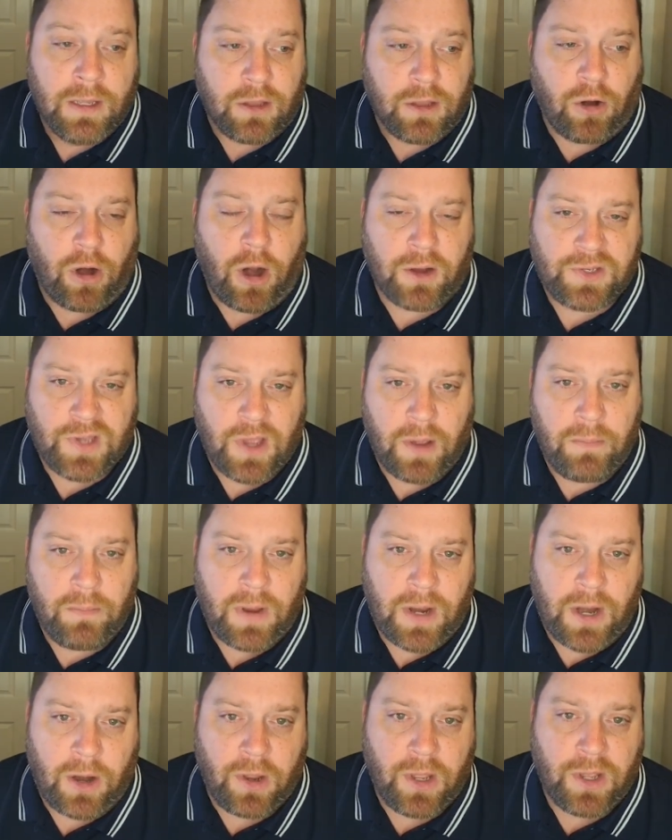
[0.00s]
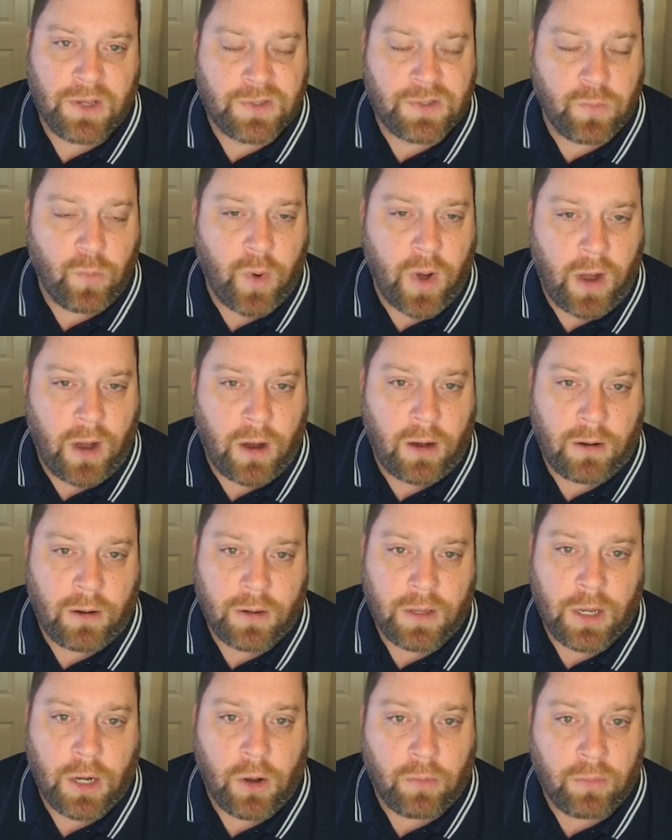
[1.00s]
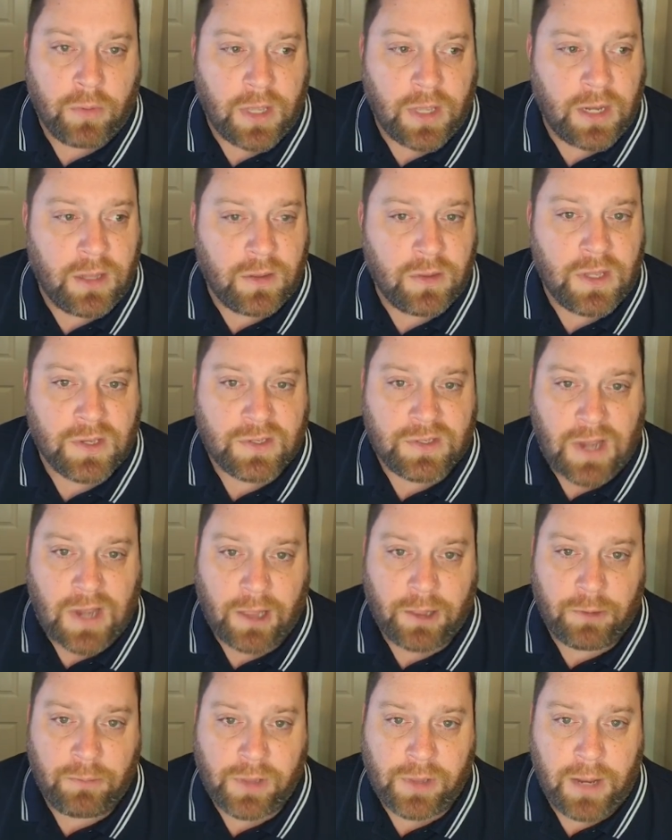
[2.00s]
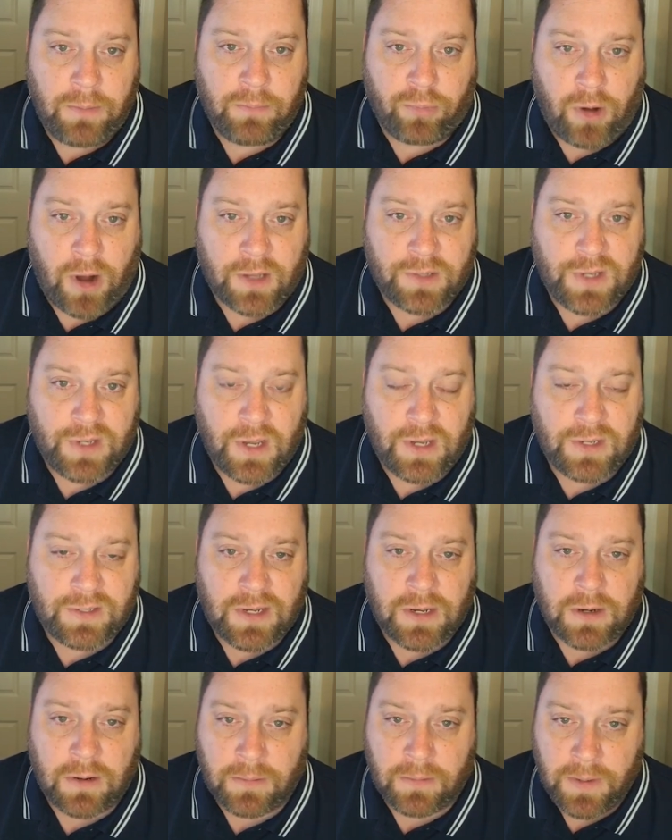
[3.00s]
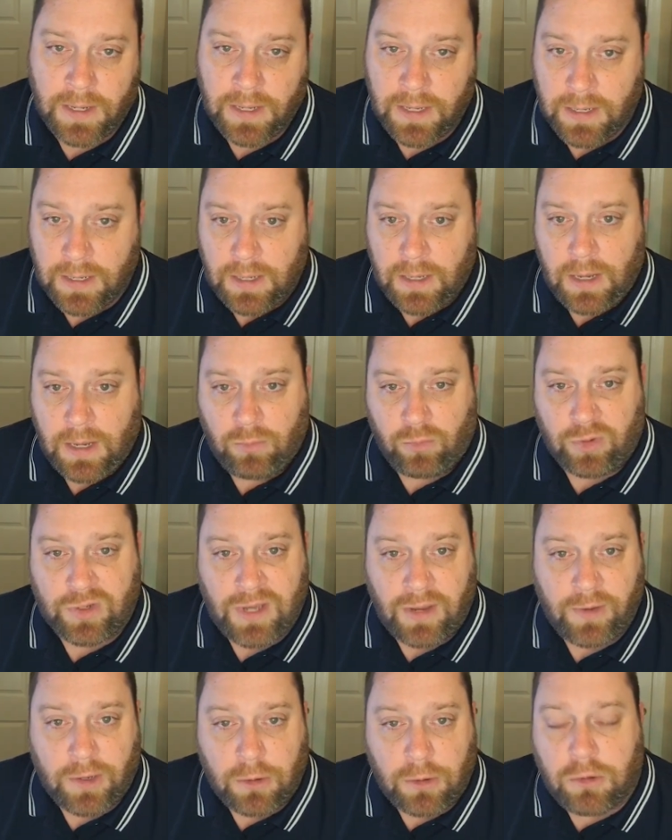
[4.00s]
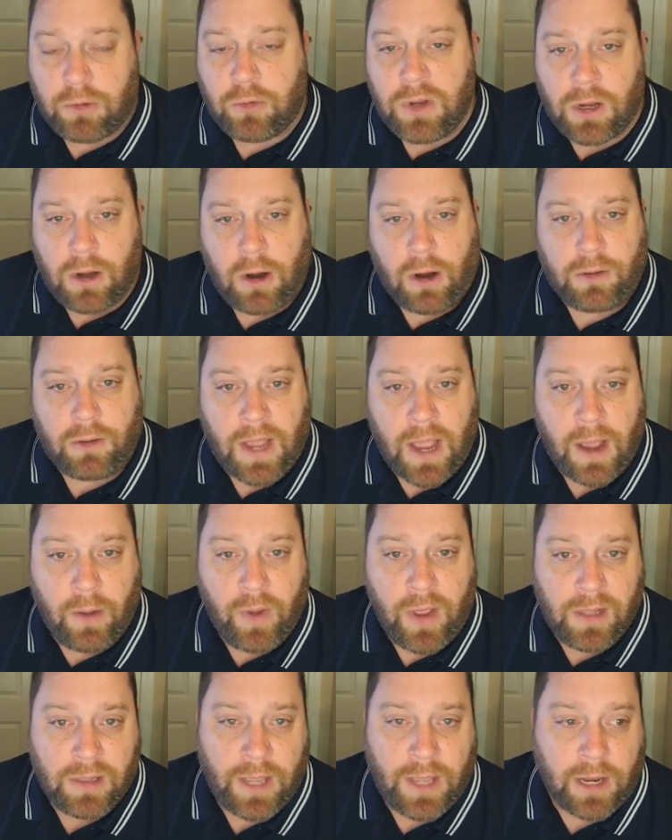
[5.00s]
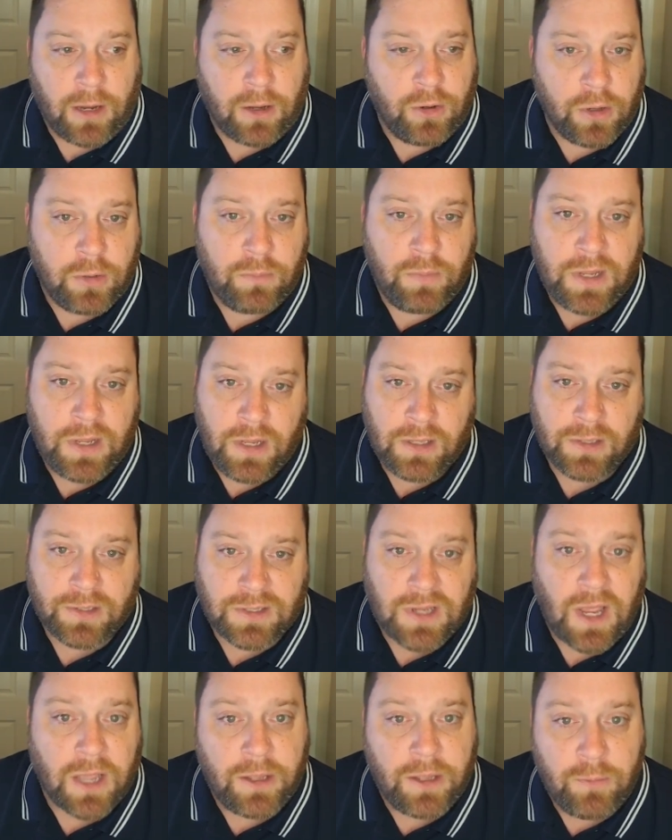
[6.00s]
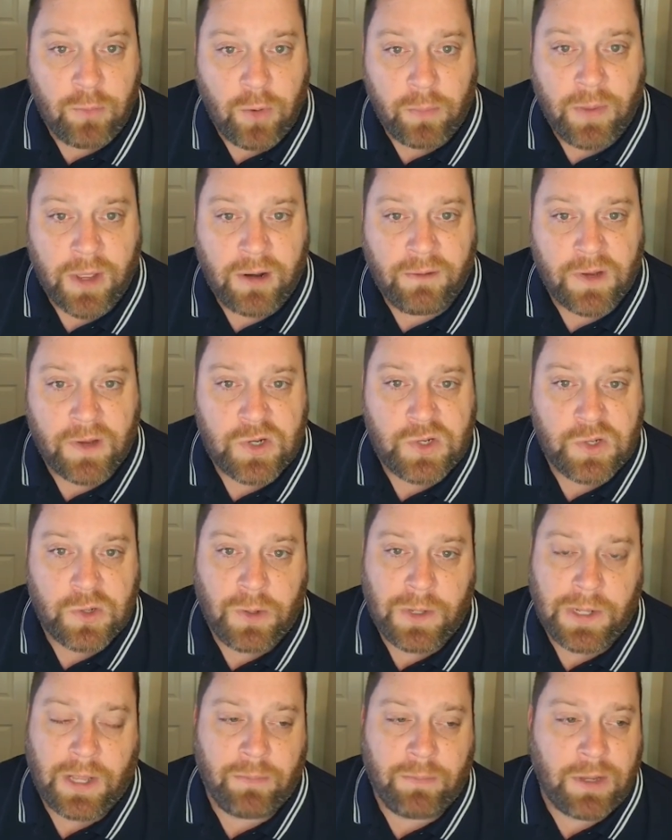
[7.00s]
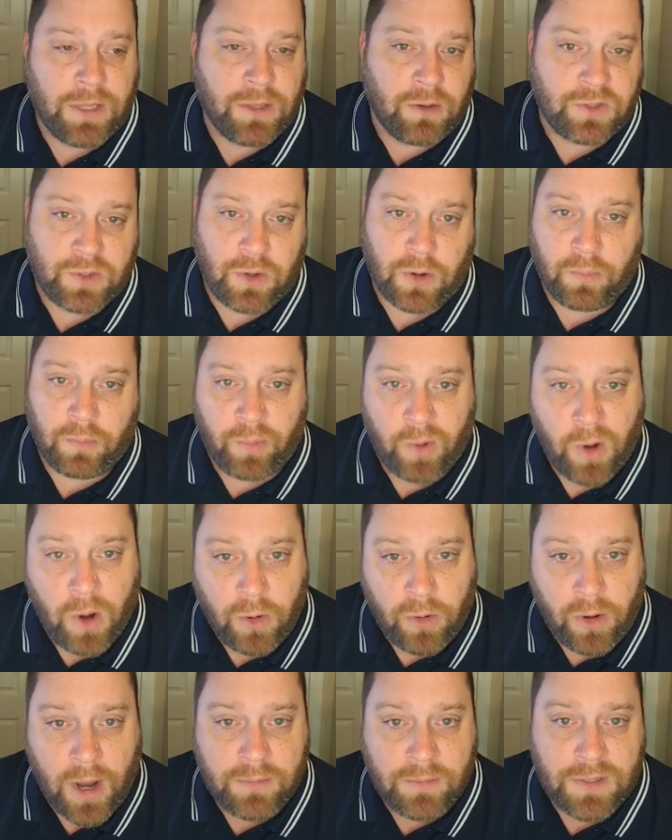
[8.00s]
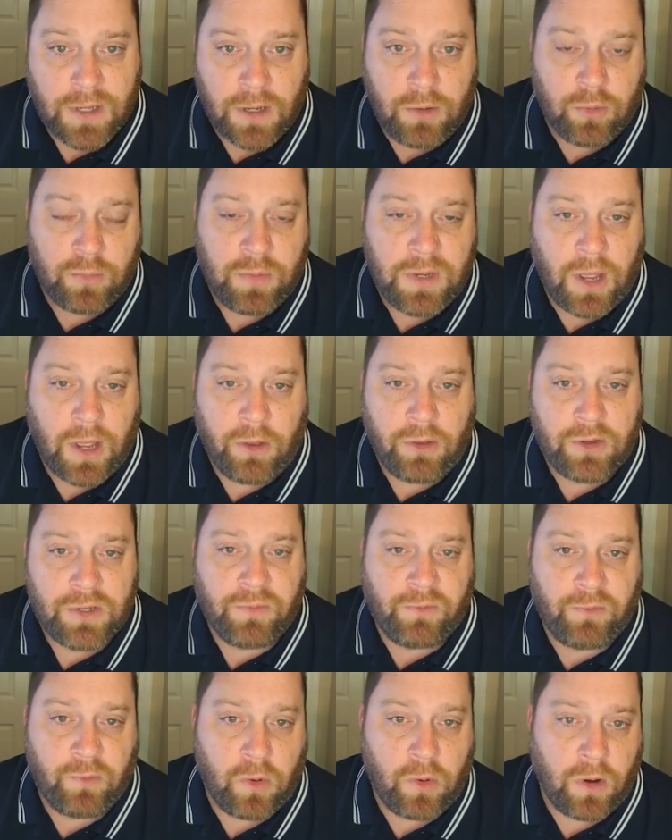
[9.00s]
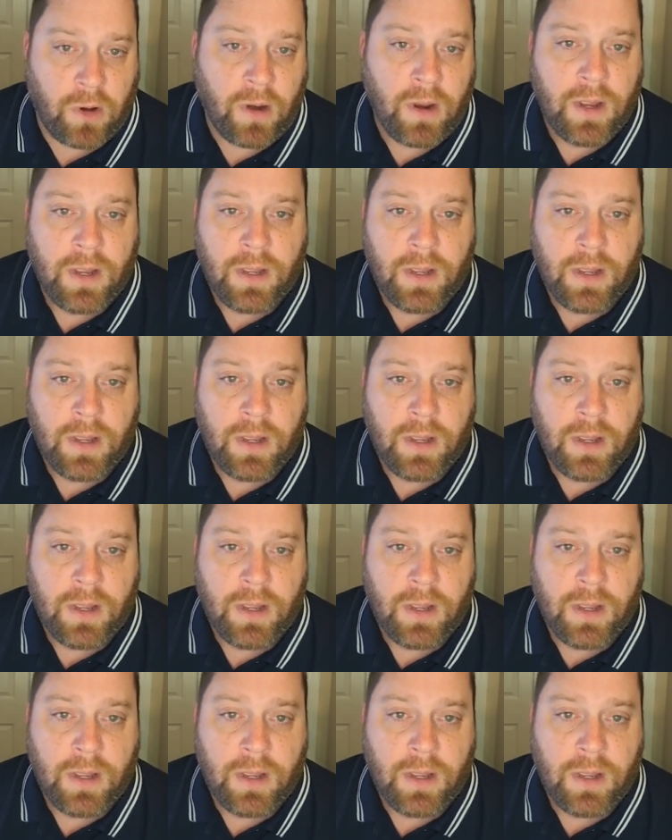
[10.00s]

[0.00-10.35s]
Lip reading: There are some areas where, getting the asylum claim processed and receiving your green card that way, could be slightly more beneficial. I mean, there's certain programs that you would be eligible for,